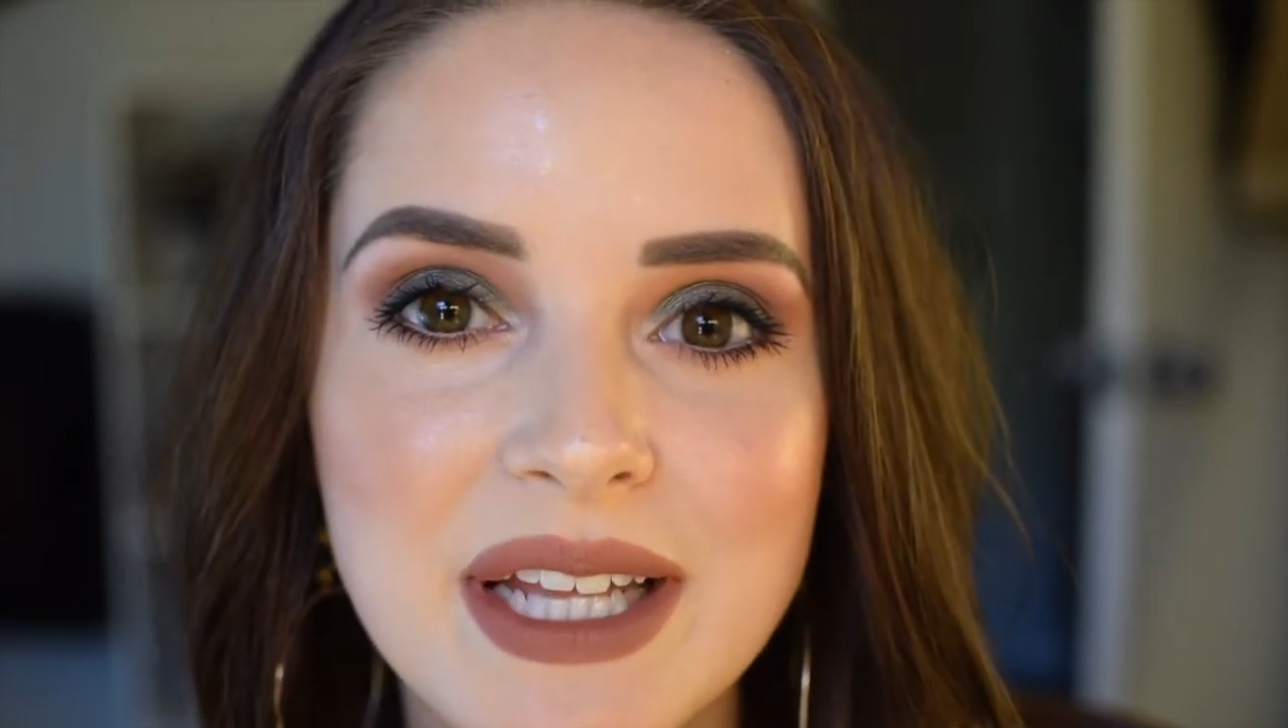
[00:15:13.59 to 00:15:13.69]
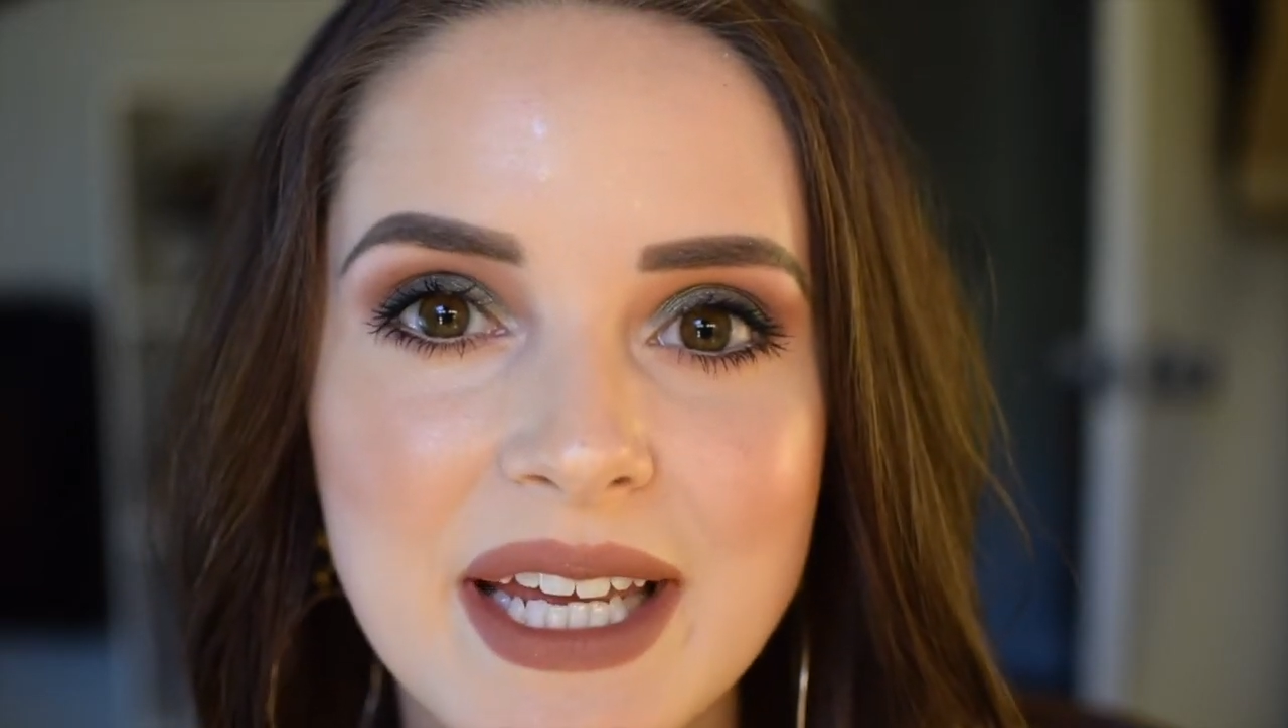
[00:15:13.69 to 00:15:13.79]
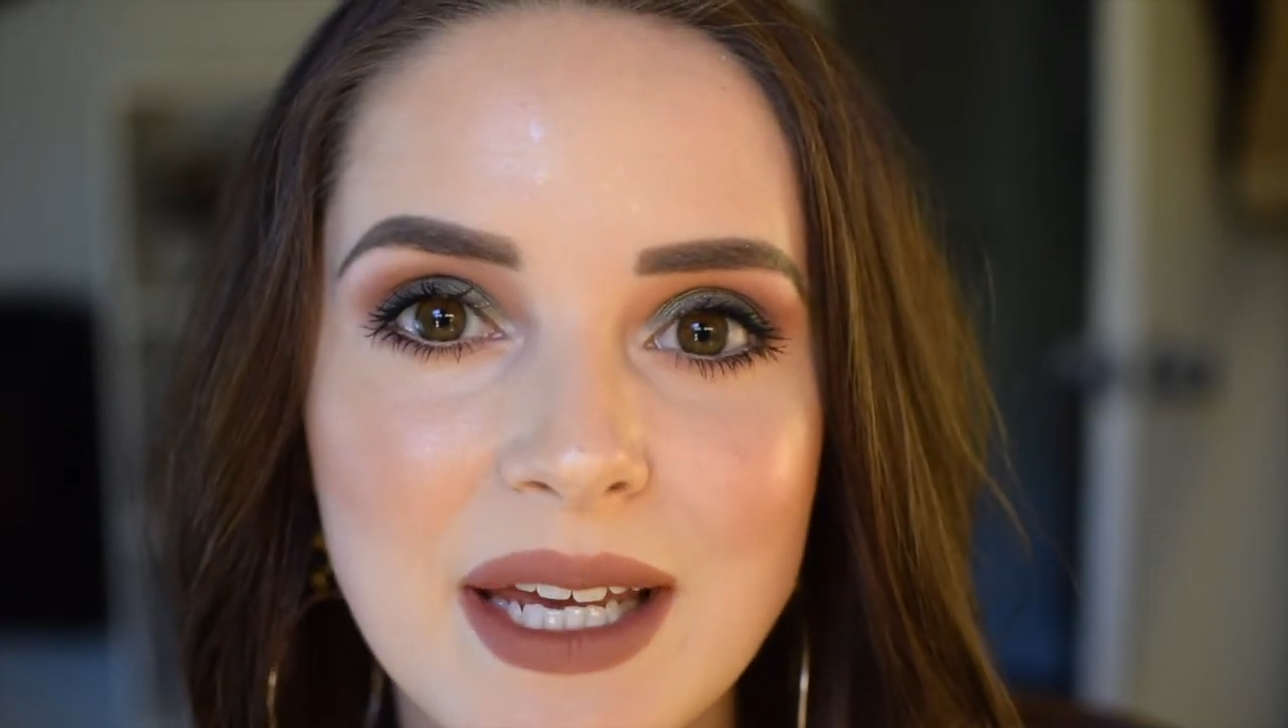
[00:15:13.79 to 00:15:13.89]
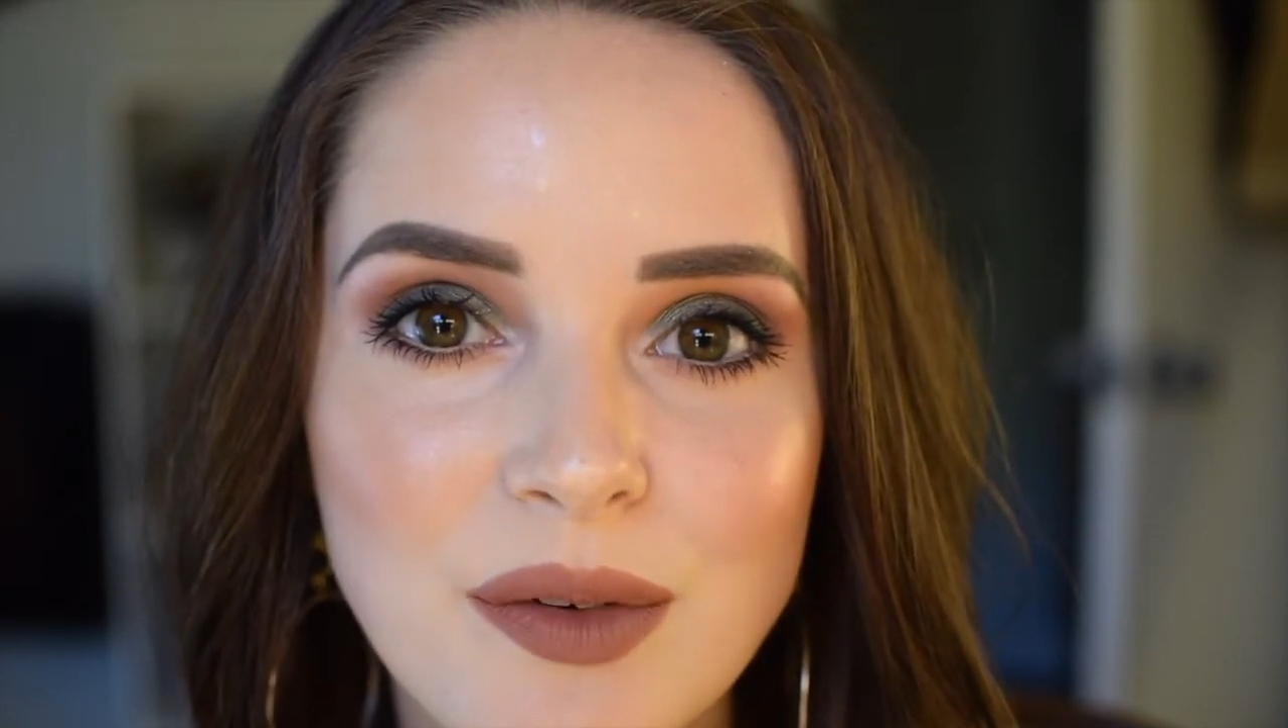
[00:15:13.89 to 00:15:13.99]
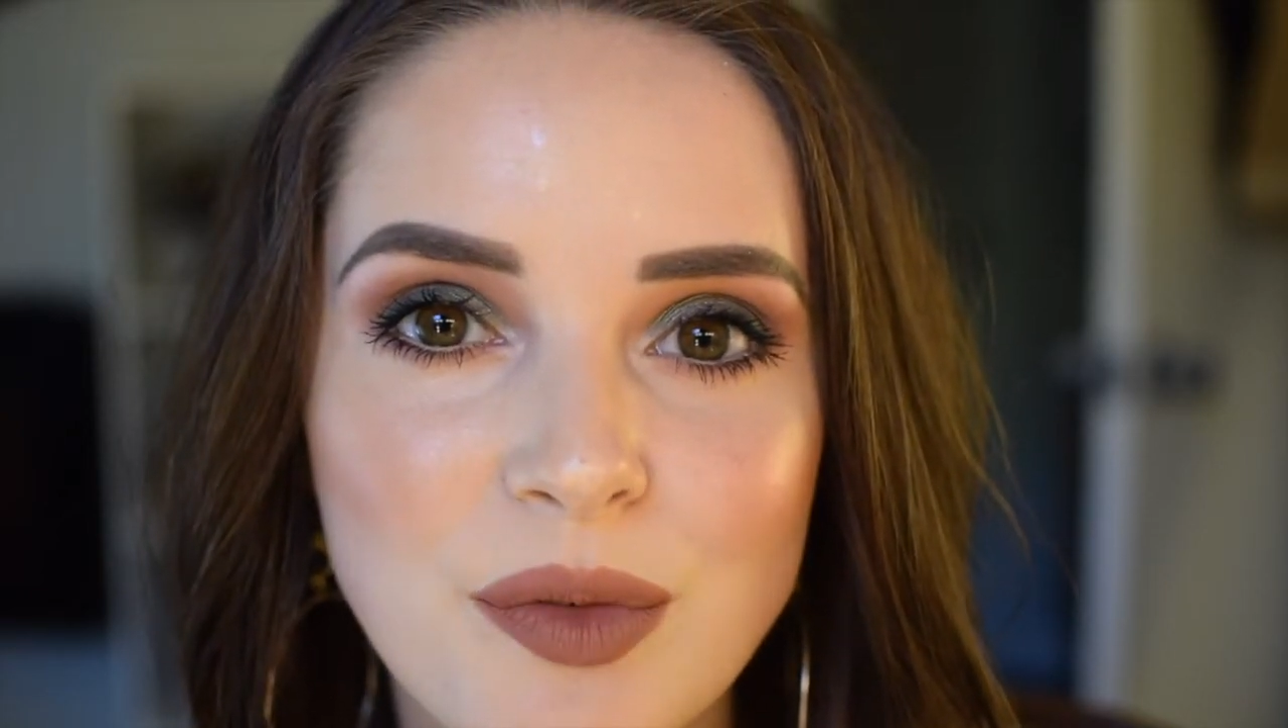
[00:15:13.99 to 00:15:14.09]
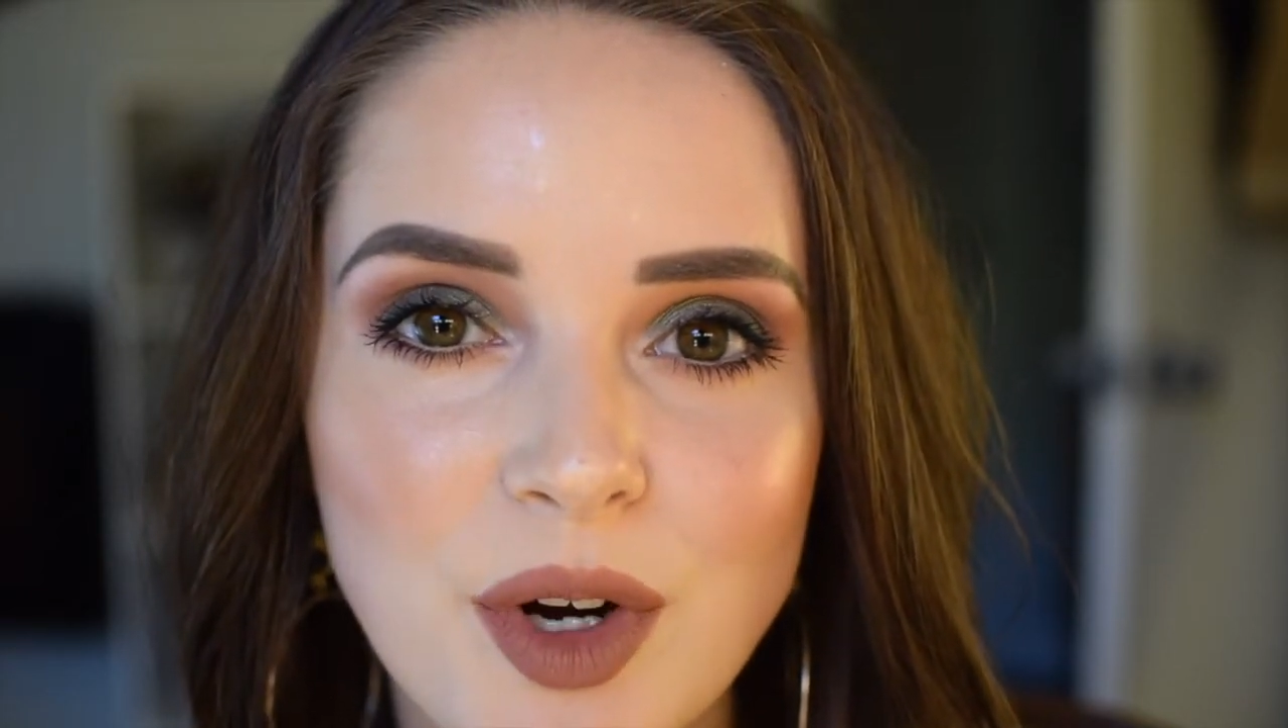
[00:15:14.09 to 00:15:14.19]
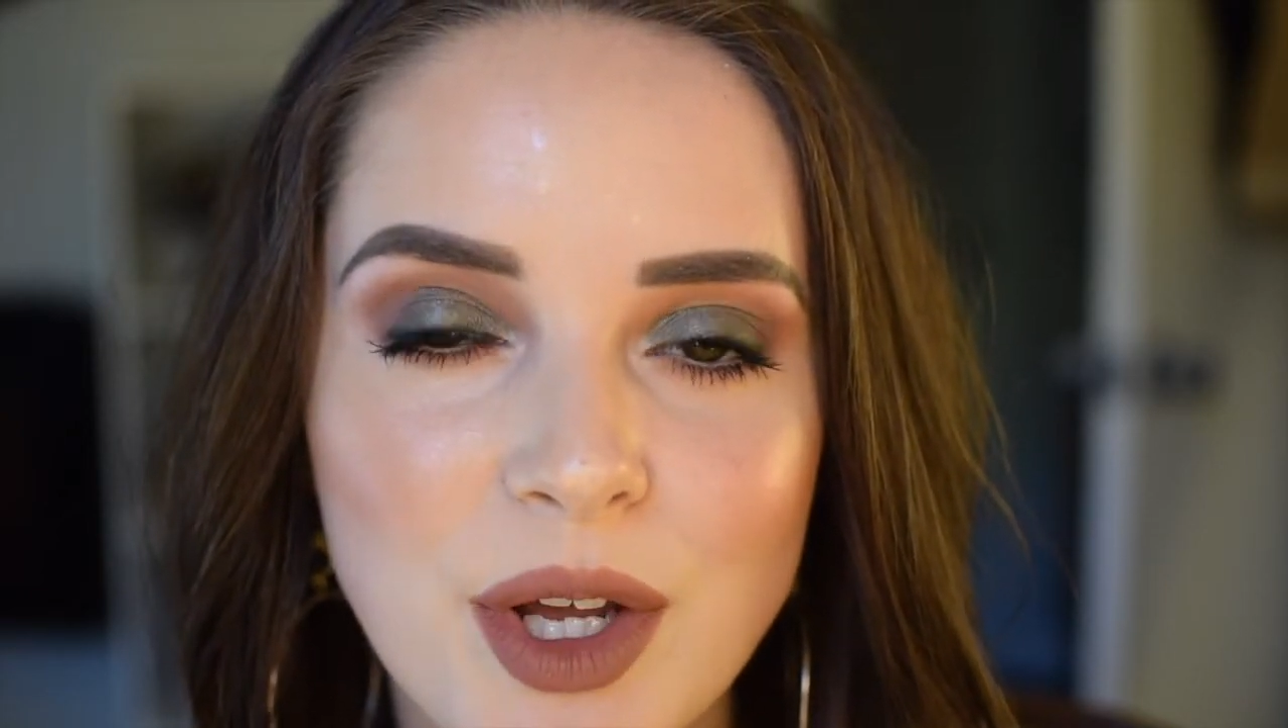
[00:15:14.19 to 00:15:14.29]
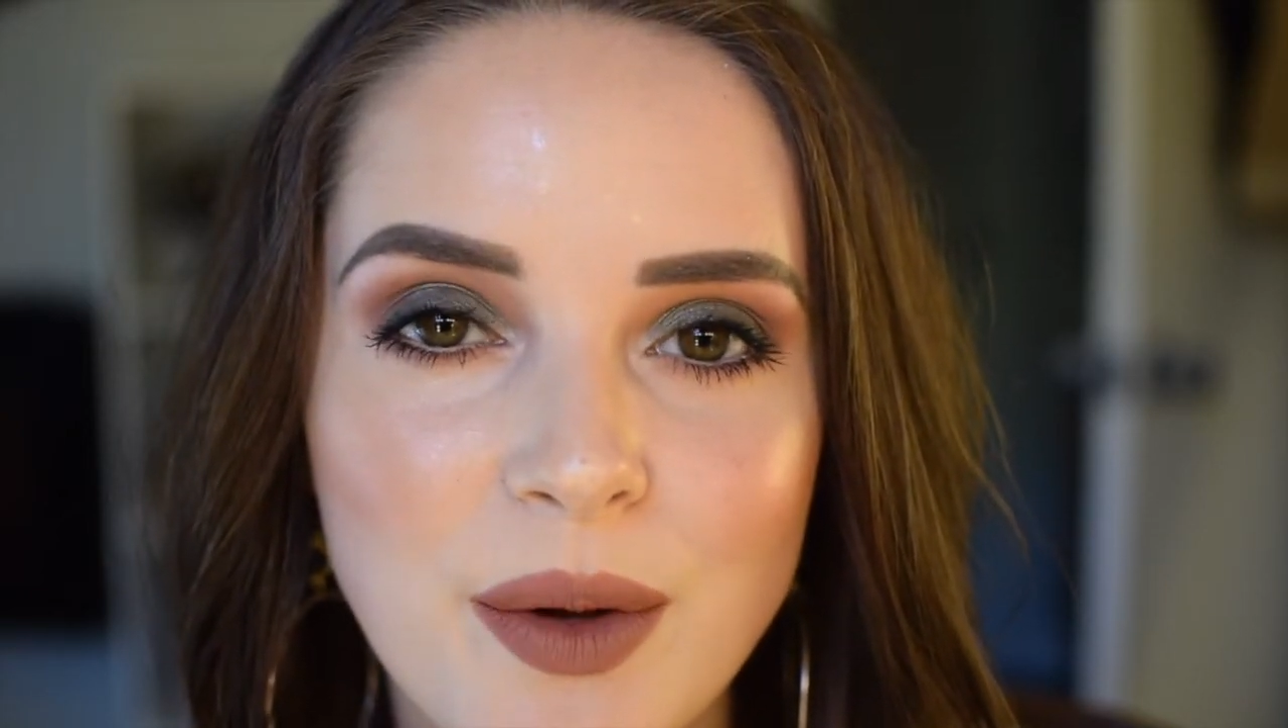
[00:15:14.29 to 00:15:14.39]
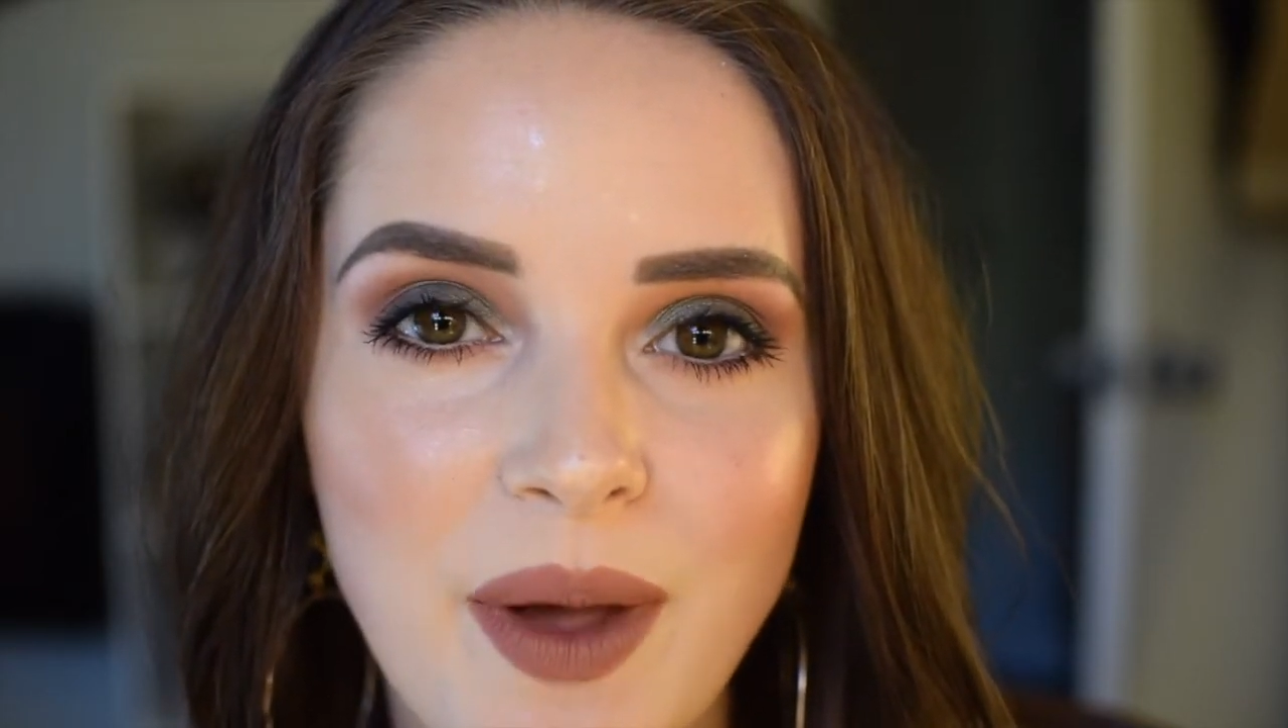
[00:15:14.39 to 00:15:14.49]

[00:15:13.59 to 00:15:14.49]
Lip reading: link for you